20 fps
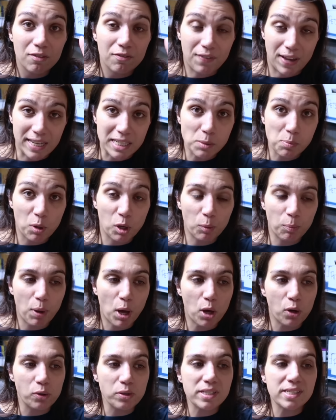Facebook
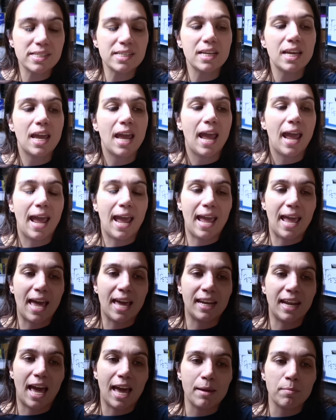post
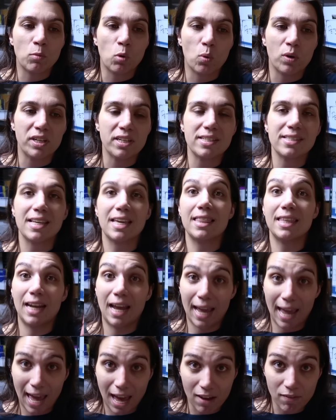and I'm going to say that
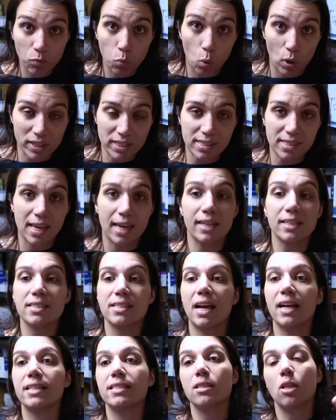I have one set
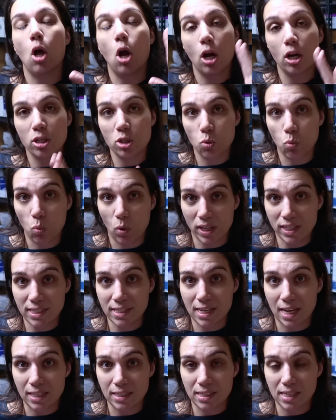size large, one
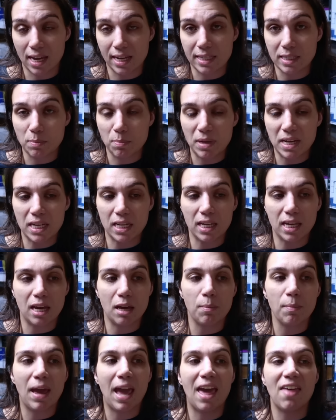set size
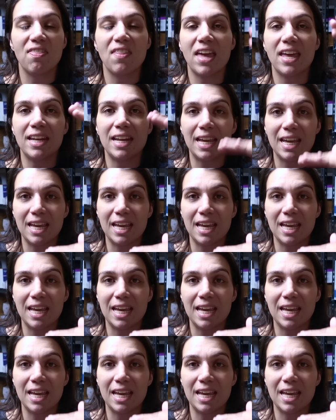medium, and then